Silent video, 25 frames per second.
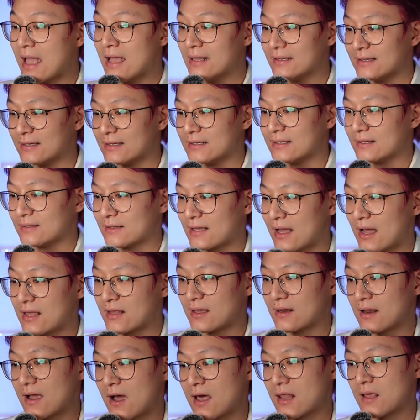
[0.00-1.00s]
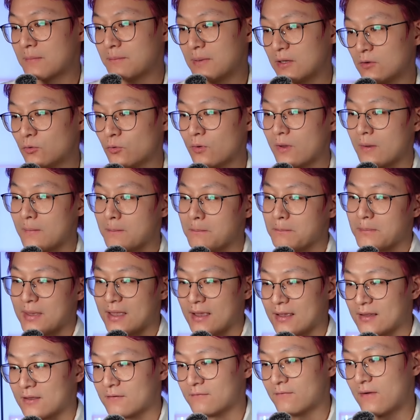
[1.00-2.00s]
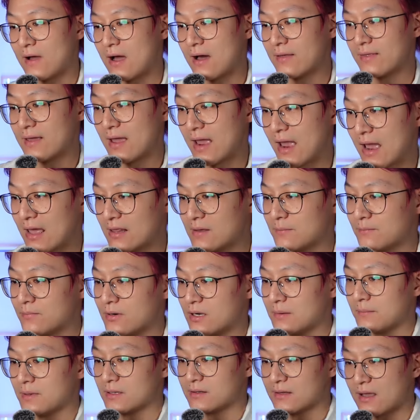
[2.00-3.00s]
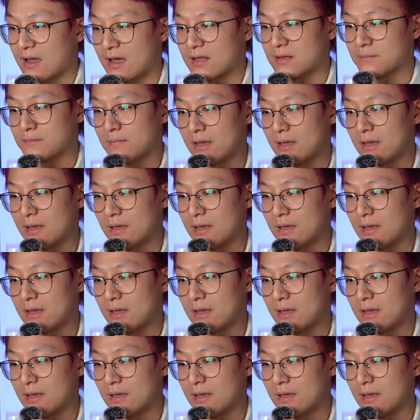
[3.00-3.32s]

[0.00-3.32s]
Teeter totter color between being the father and the prima donna.